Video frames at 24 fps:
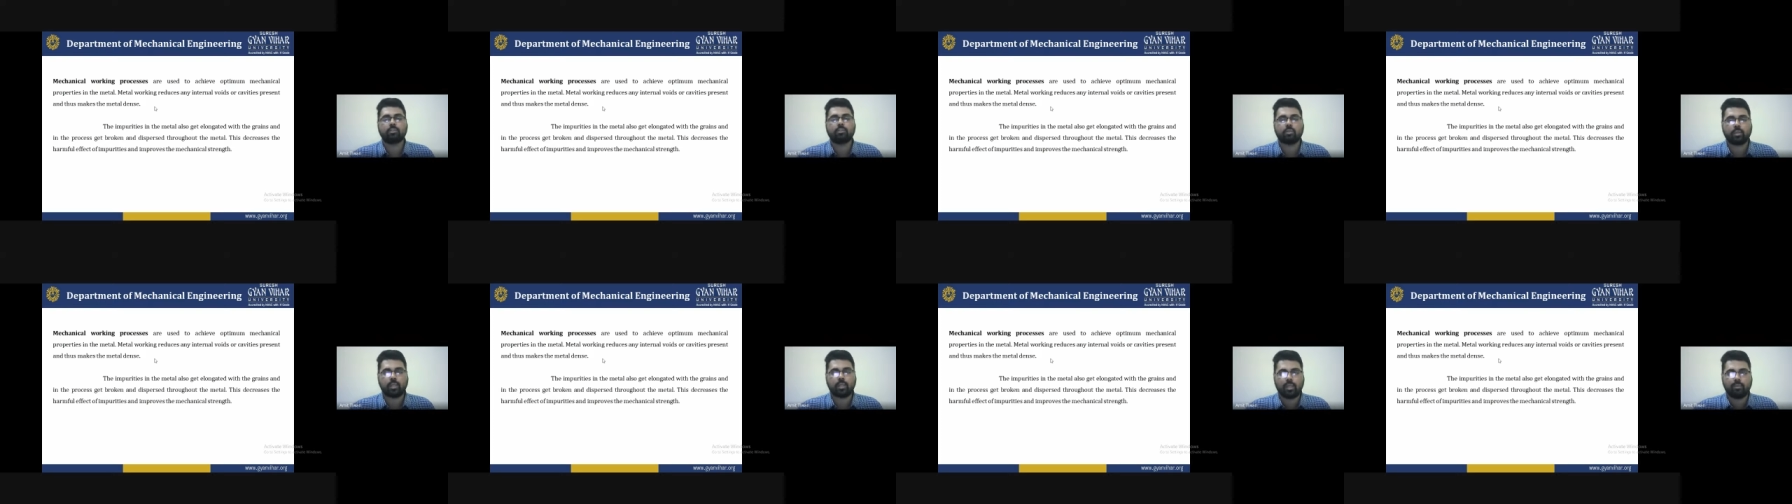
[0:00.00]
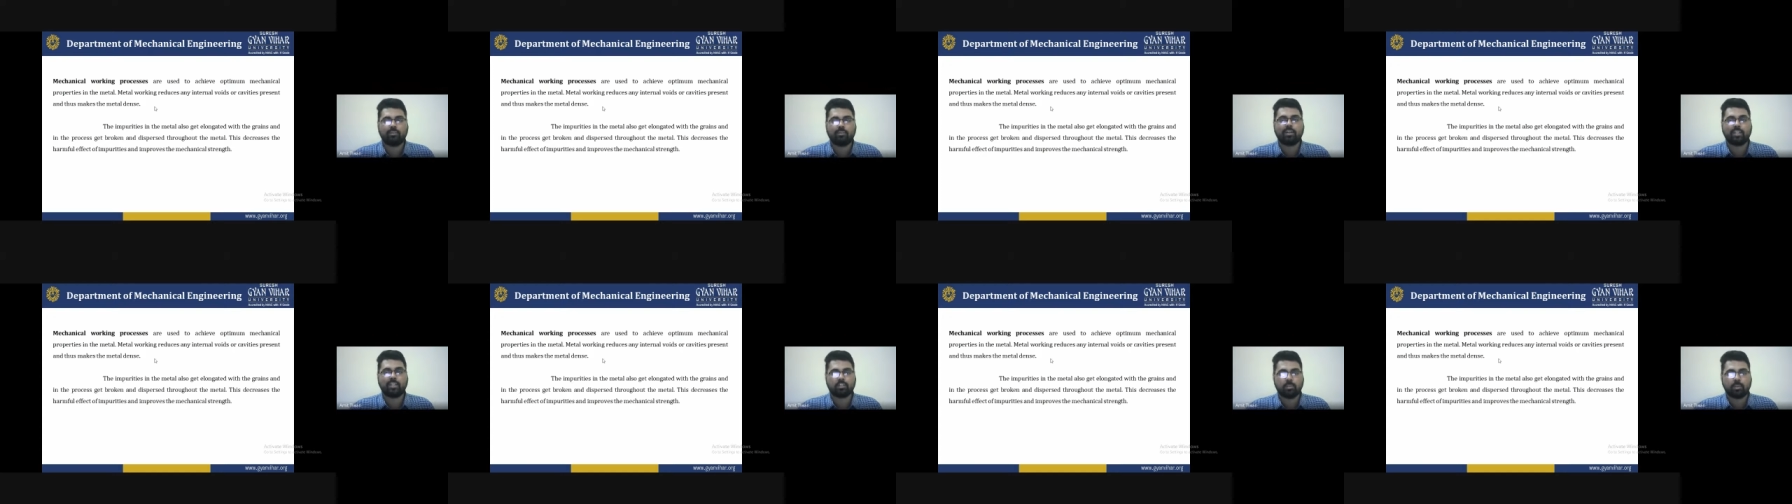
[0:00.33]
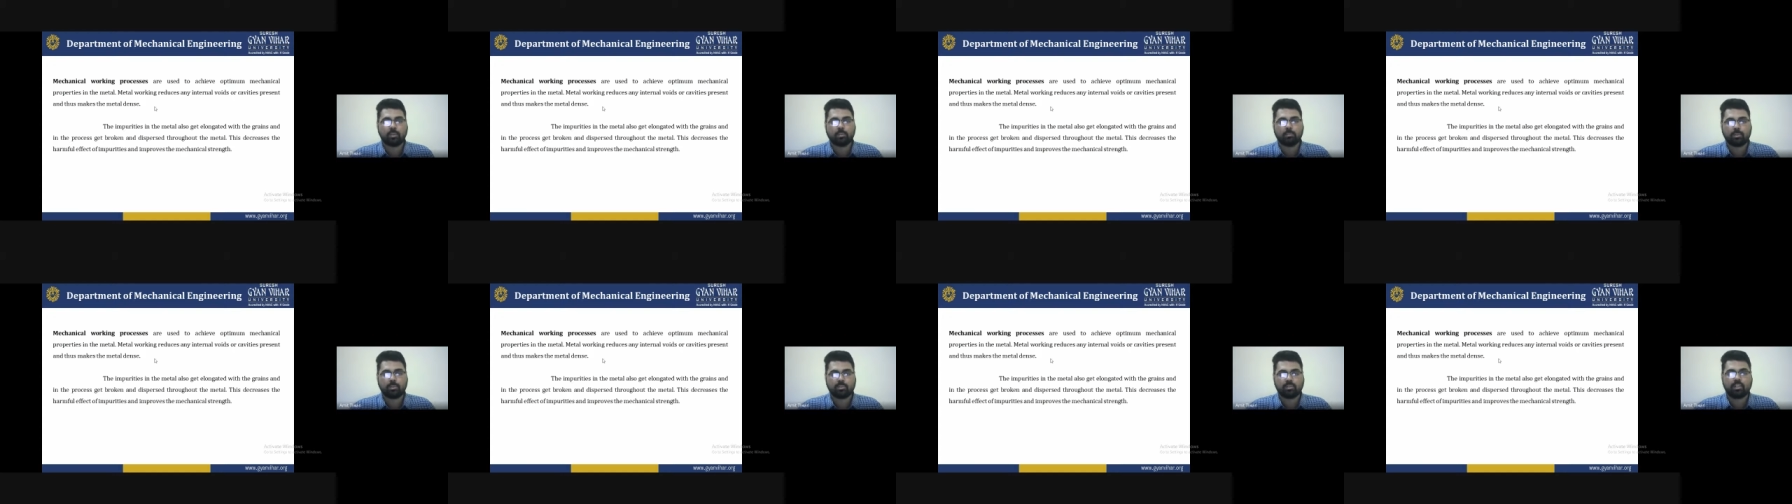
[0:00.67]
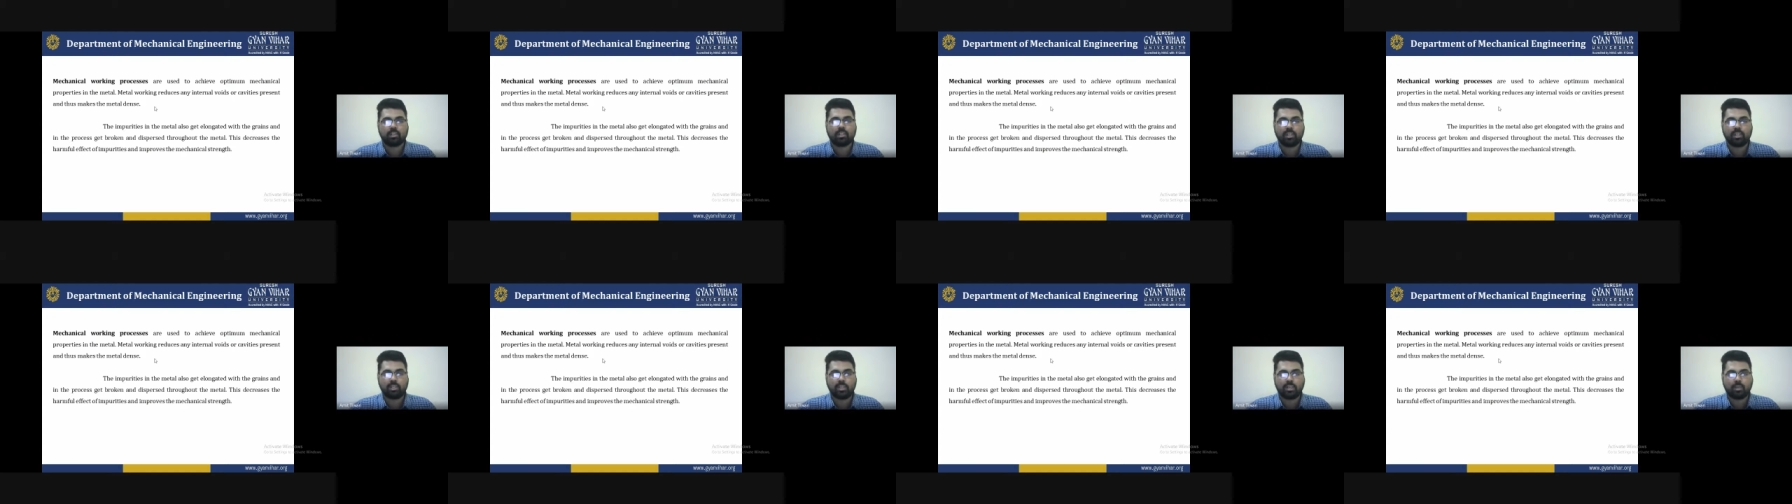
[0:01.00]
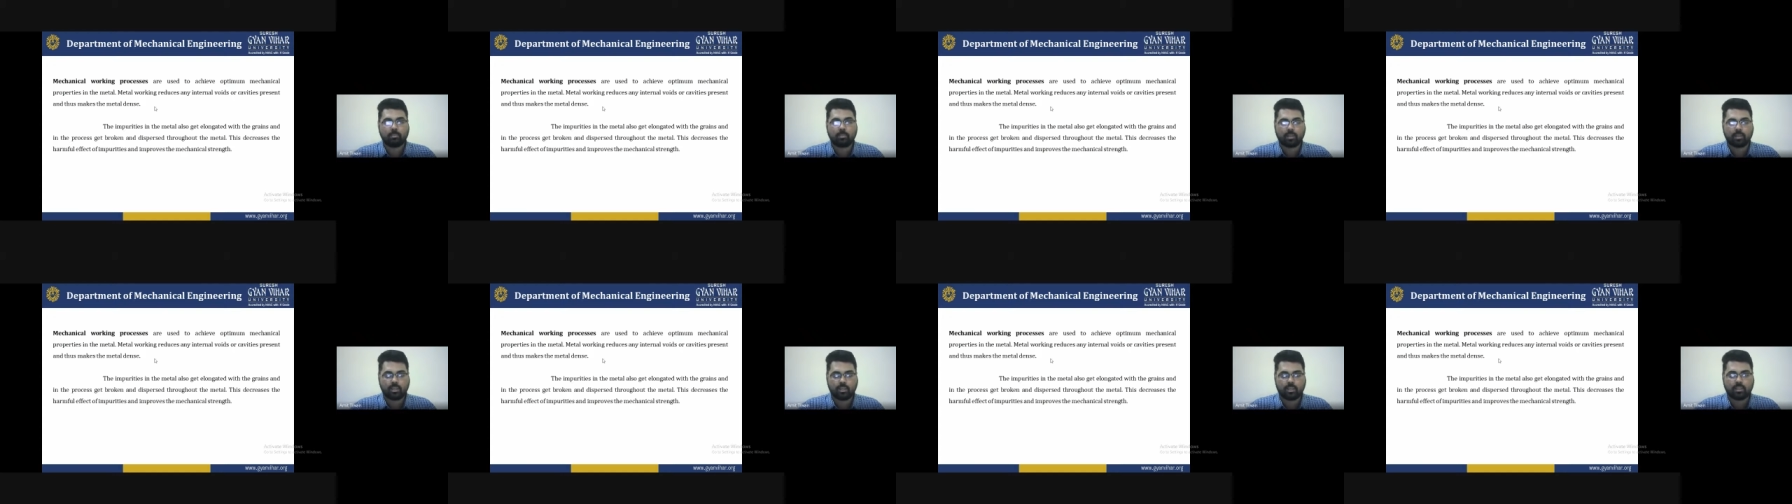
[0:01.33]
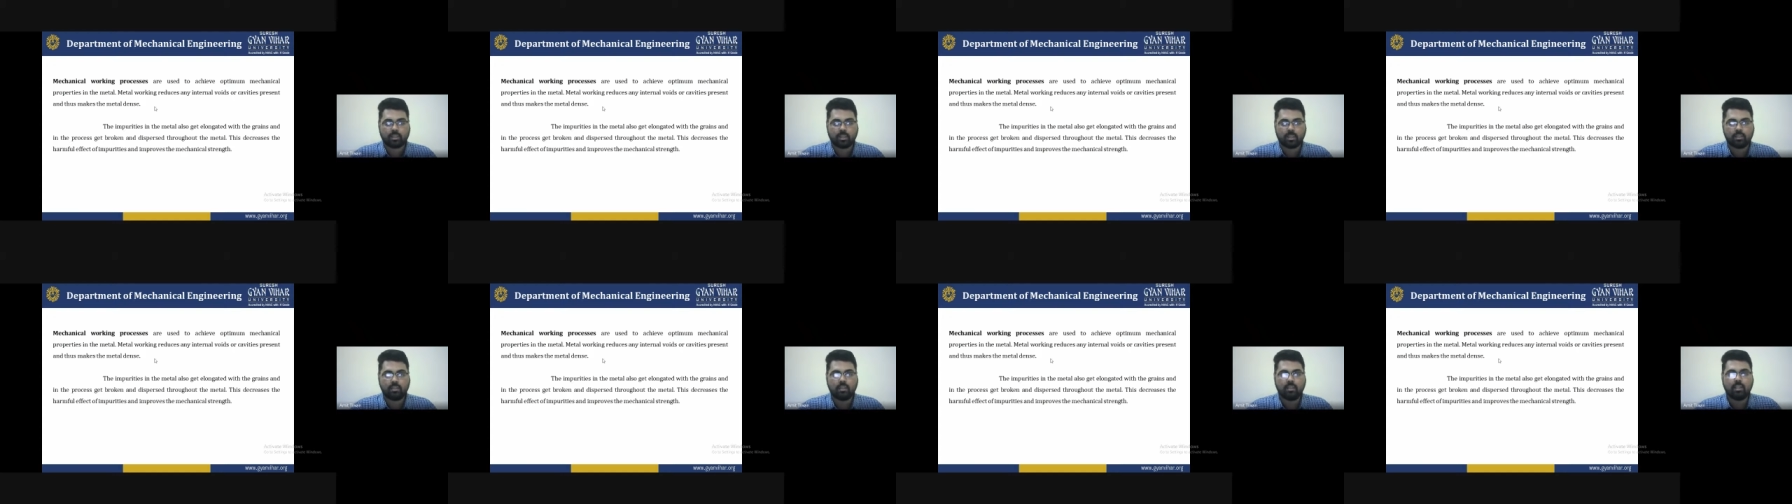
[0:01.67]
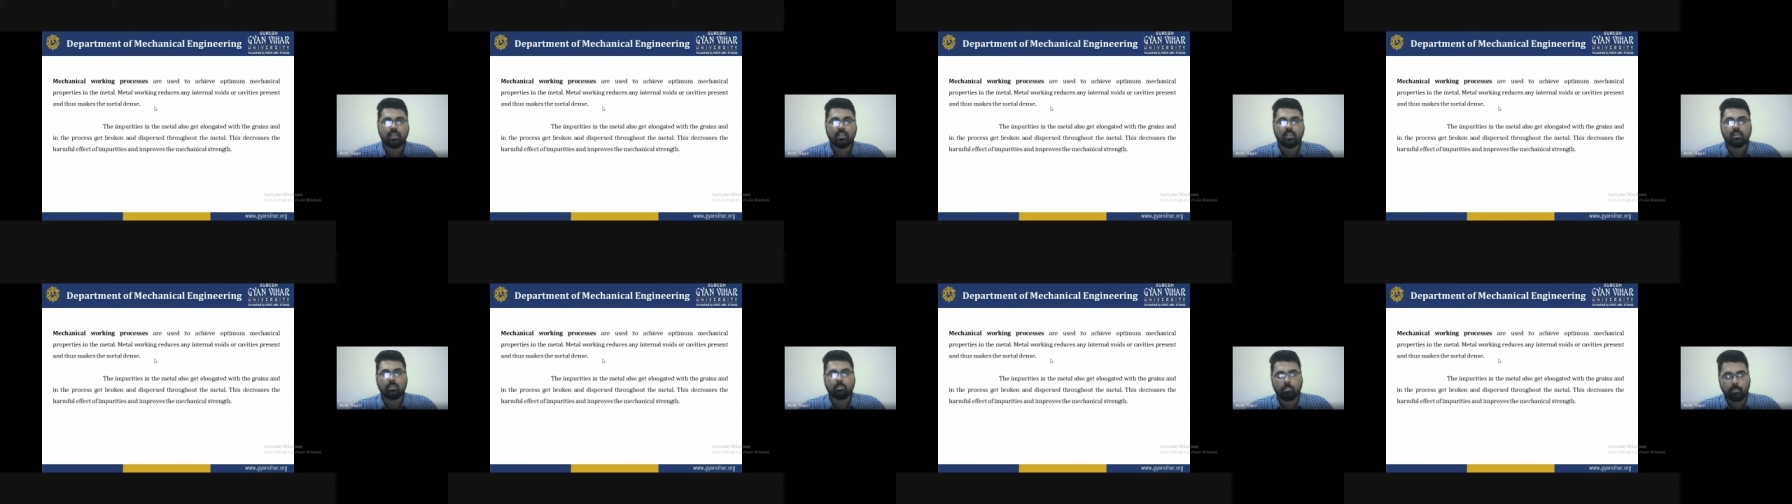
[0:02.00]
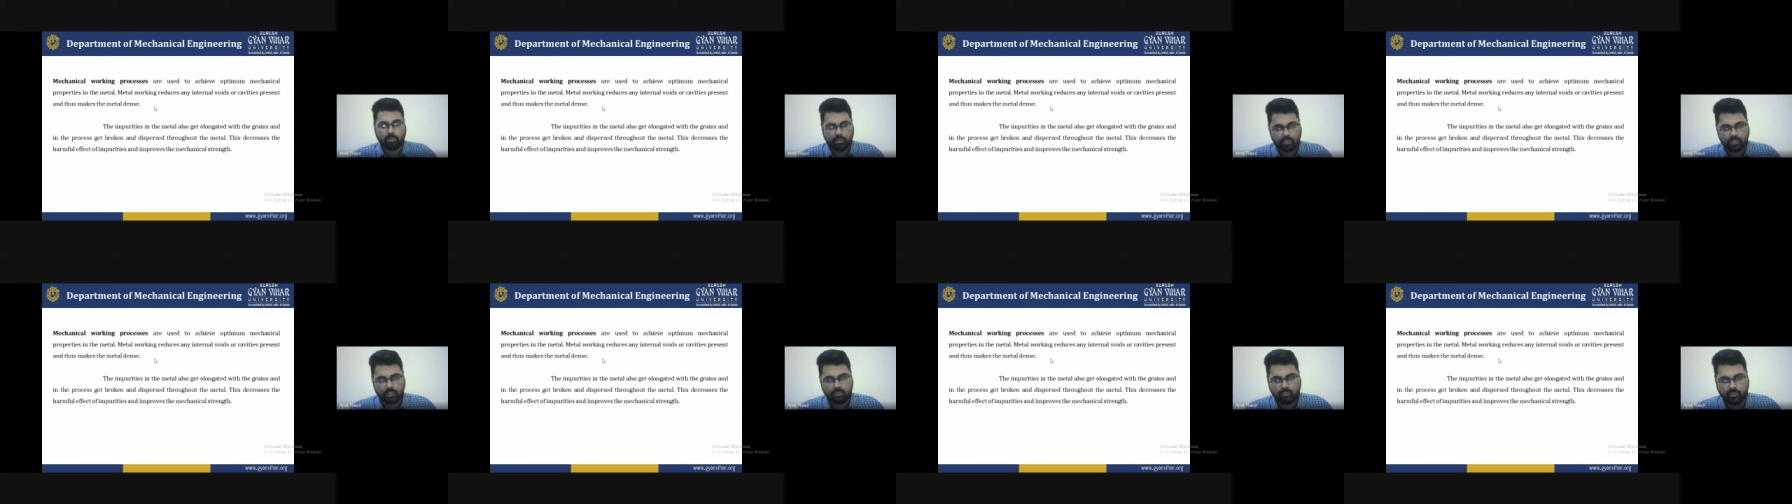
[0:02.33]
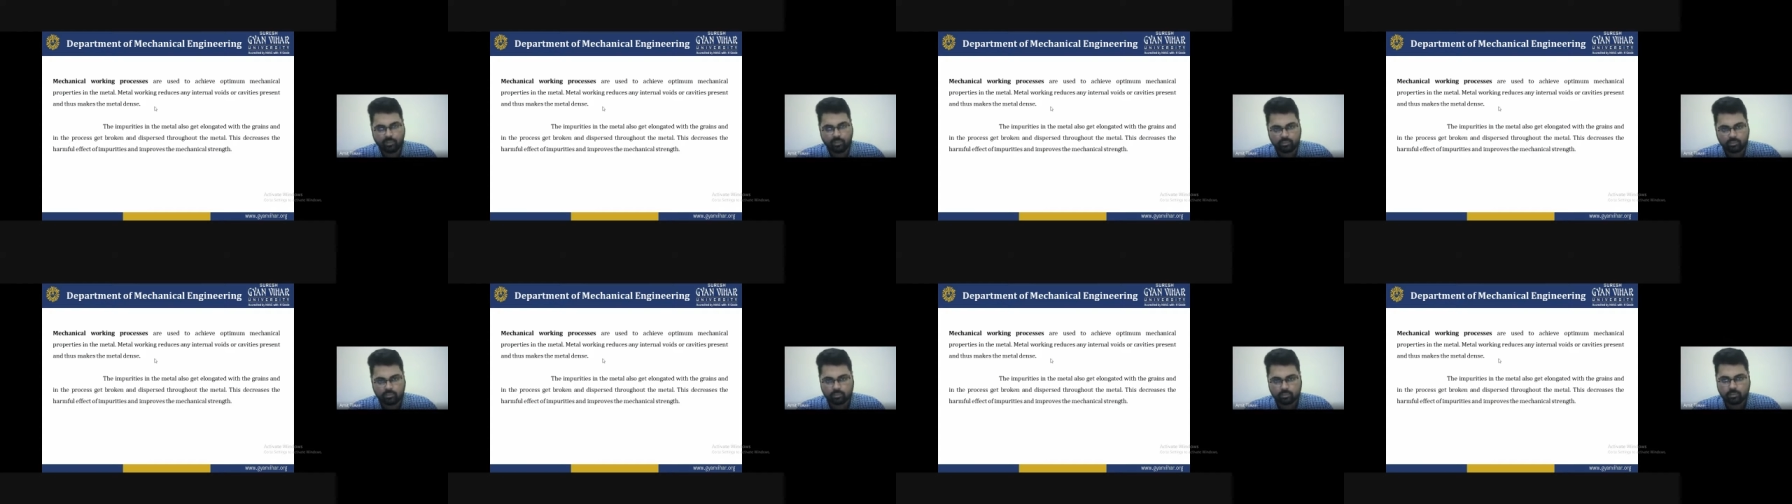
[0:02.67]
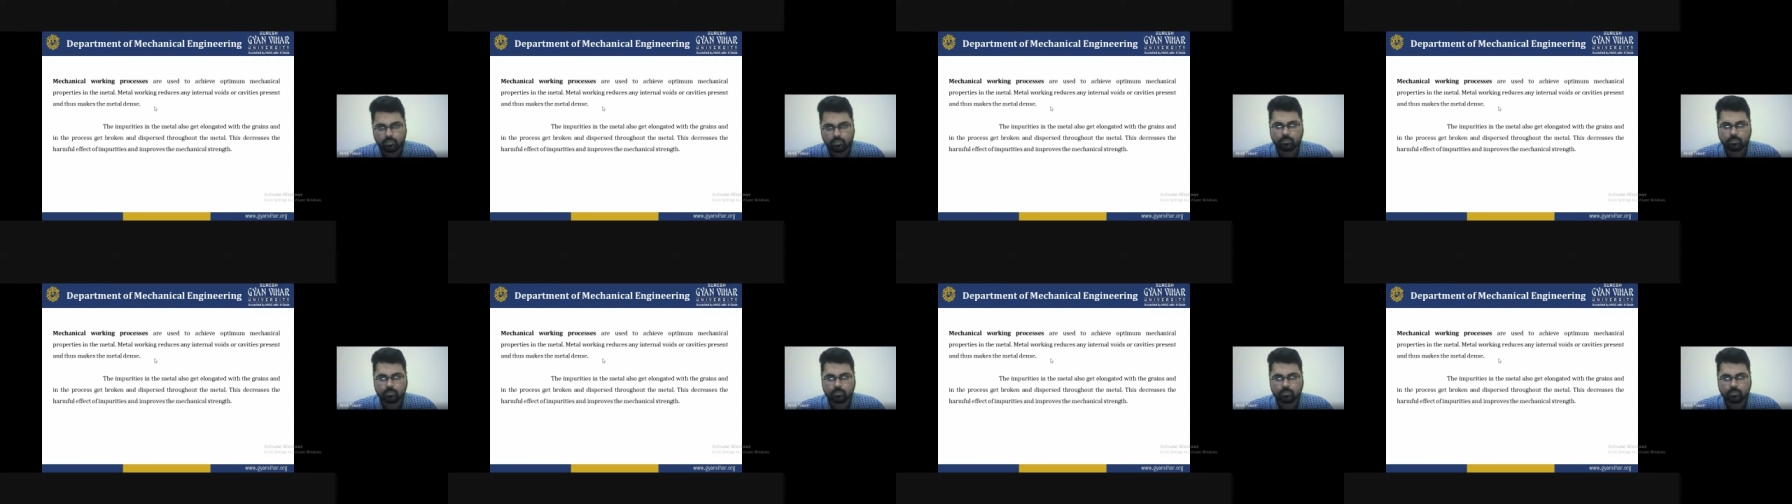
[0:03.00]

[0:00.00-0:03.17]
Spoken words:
some cavities where present in that metal, the metal defense.